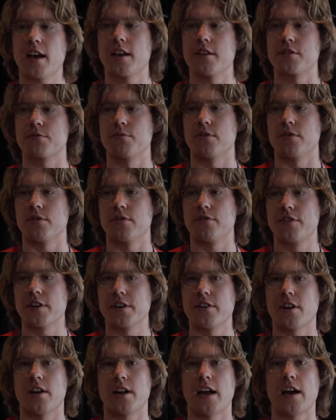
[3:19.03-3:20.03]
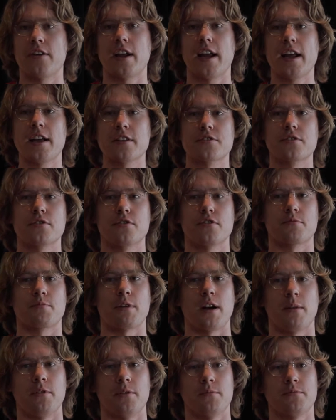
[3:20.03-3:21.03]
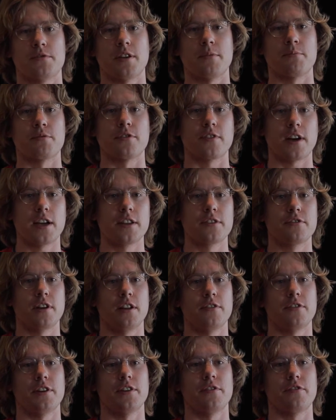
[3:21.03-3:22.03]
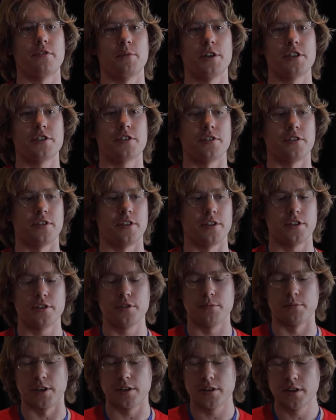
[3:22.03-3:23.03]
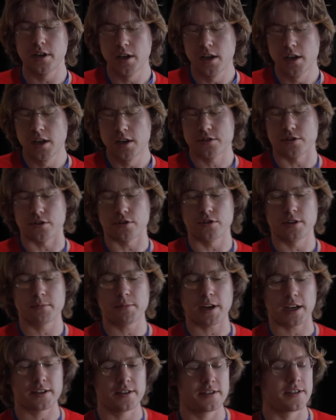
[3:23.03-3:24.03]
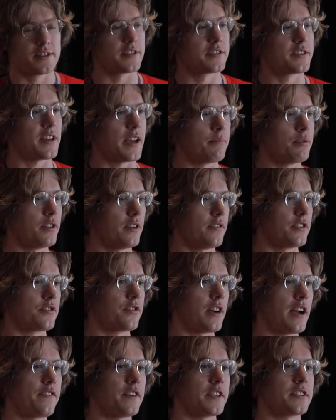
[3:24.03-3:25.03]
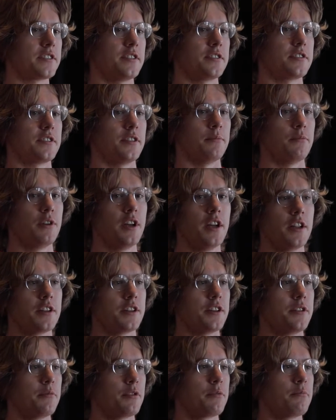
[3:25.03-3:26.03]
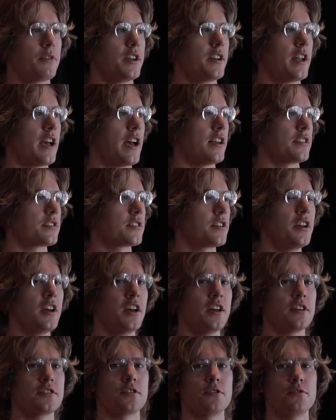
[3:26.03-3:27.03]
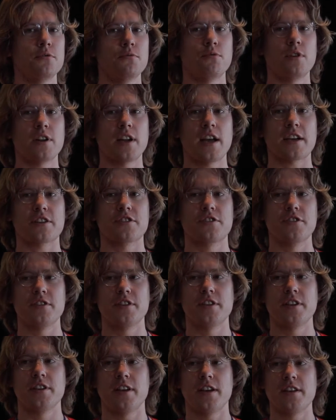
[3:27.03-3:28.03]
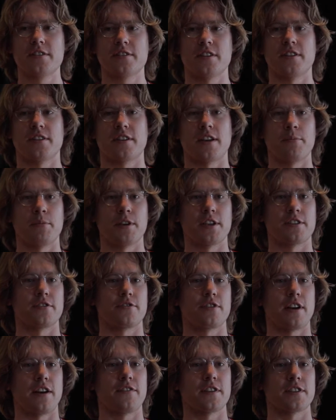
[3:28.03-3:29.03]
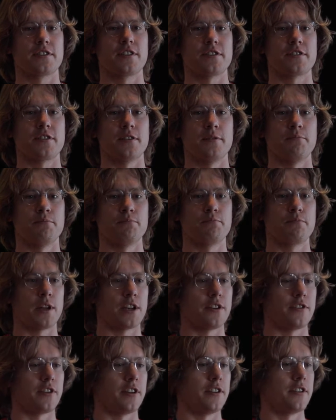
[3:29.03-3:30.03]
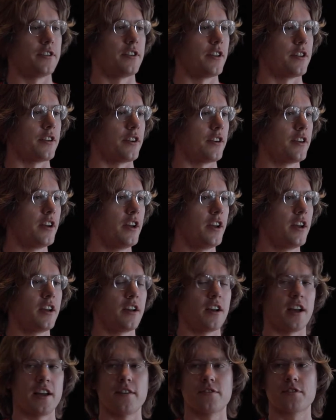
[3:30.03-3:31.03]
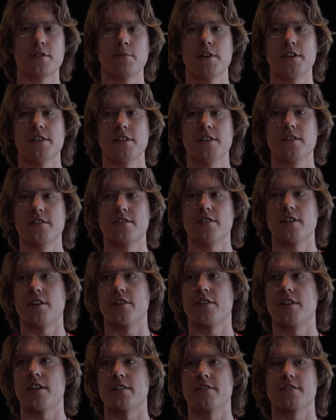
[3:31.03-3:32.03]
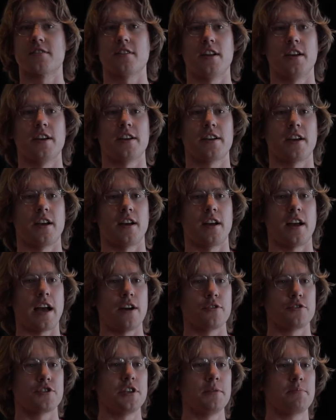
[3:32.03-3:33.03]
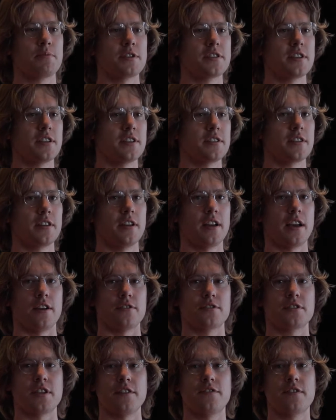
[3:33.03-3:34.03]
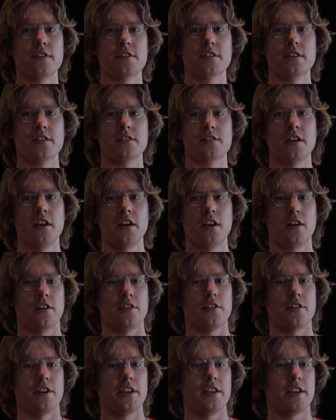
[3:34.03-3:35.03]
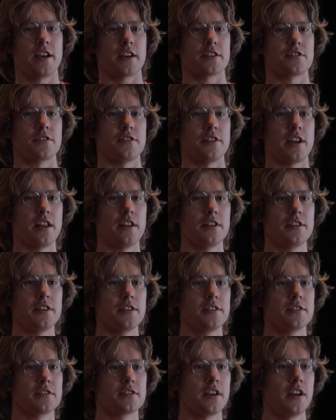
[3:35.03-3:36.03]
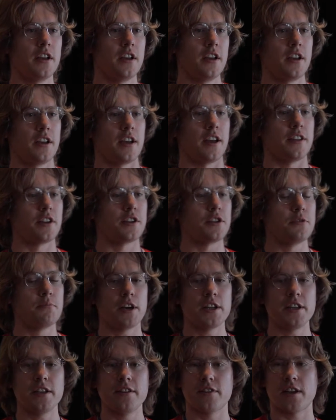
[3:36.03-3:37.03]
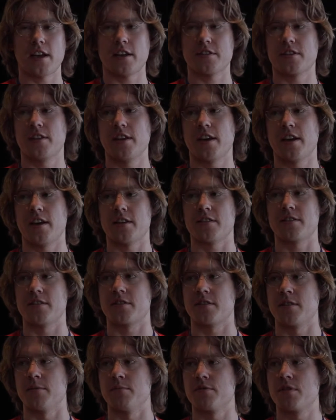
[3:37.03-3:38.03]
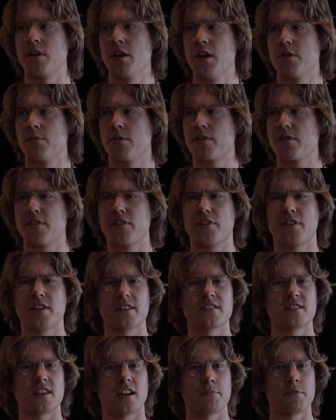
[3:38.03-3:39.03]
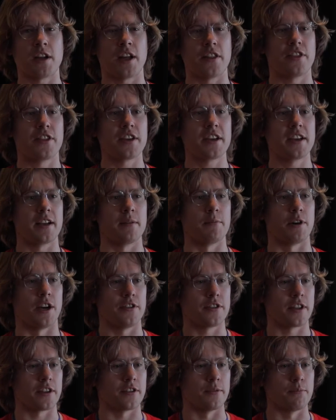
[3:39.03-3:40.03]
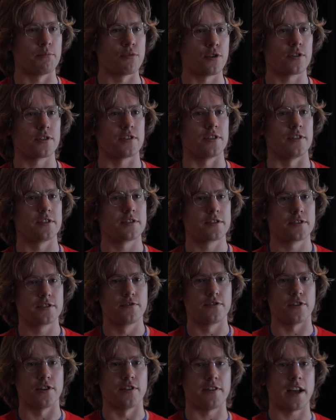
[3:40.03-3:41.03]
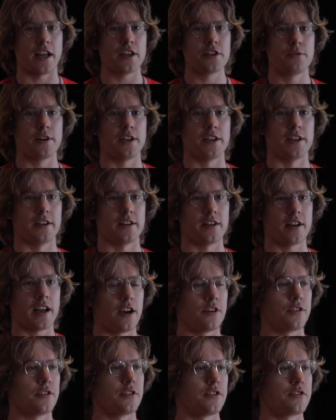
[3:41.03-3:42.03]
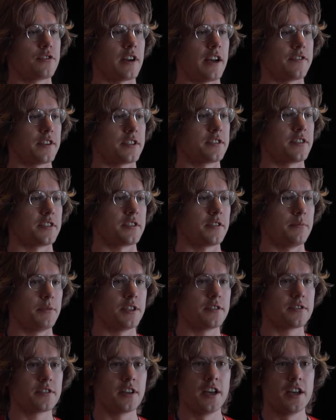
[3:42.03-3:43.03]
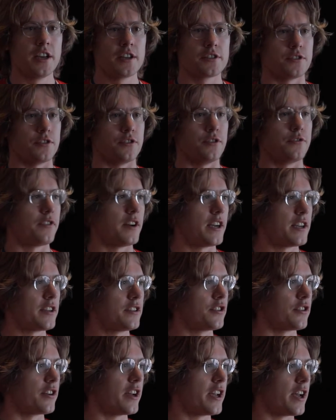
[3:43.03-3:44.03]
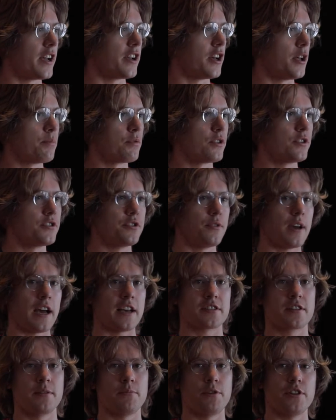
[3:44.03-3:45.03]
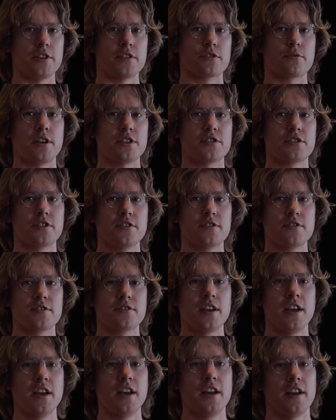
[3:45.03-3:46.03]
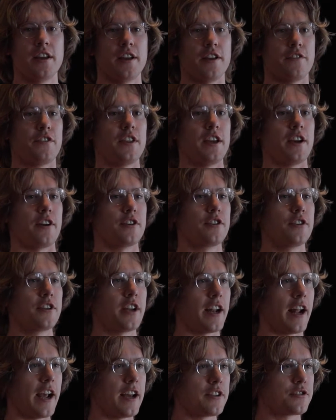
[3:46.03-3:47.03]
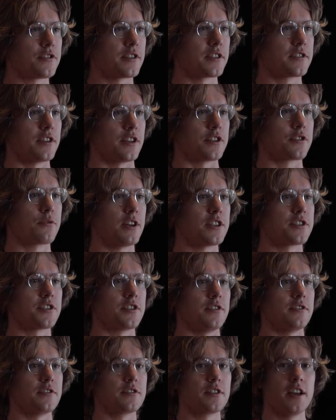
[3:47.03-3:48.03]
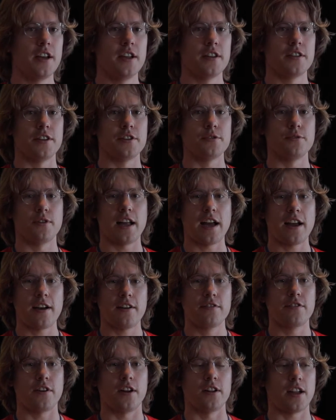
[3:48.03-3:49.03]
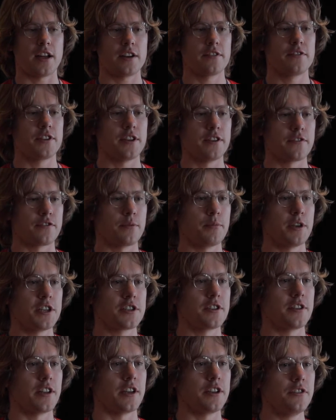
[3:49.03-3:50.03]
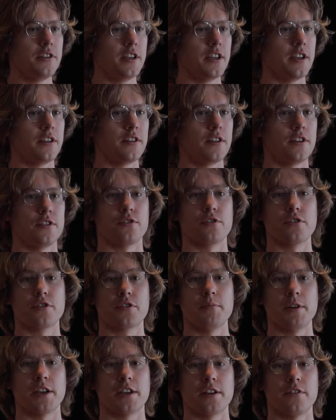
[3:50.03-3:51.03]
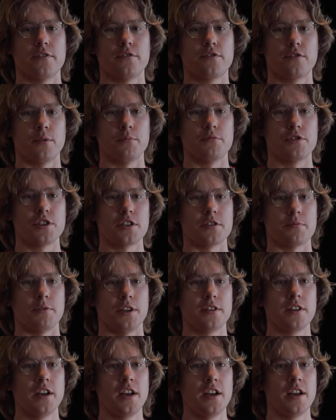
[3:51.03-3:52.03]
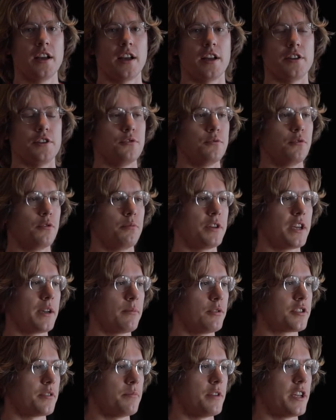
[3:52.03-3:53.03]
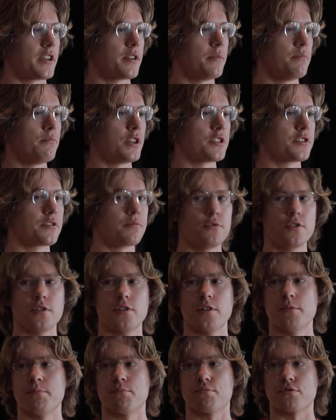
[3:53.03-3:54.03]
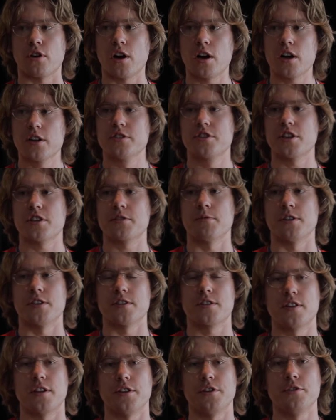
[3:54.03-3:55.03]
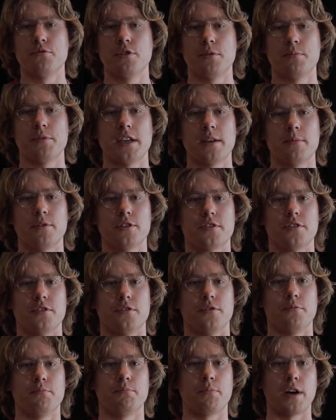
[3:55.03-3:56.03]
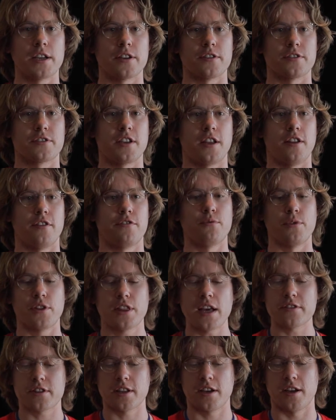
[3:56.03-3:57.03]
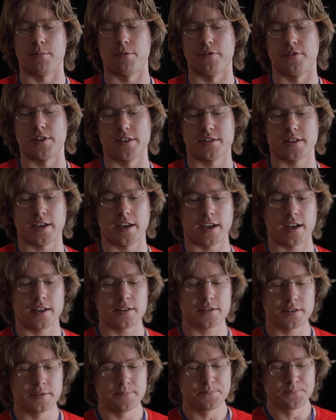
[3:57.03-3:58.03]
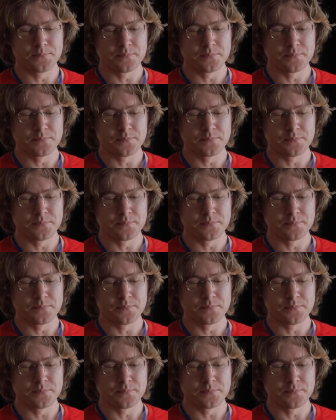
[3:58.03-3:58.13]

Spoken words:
AIs will figure out how to answer those problems and provide the relevant information to the human. So going back to this example of a traffic system, the human might ask, so what actually is it that makes a traffic system better than another? I have some ideas. There are things like how cheap is it? How safe is it? Are there any externalities? And then you might even ask the AI systems, what are the things that I'm not thinking about that are important for evaluating how good a traffic system is? So you find your AI helpers, you ask them all these questions. If they are good at answering such questions, then you will have a lot of the information that you need in order to make an informed judgment. And you will be able to make much more broad judgments than you would be able to by yourself without the help of these AIs.